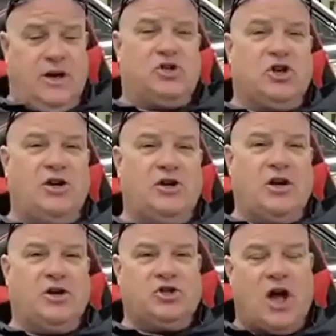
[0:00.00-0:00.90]
not a
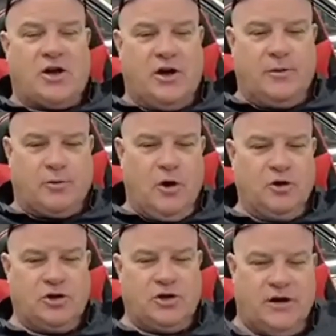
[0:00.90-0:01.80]
shotgun approach.
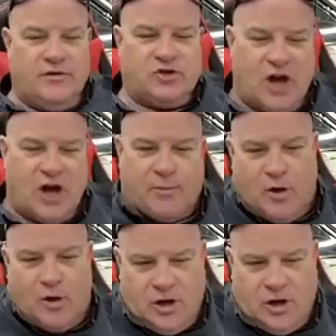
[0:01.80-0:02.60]
You're kind of snipering it.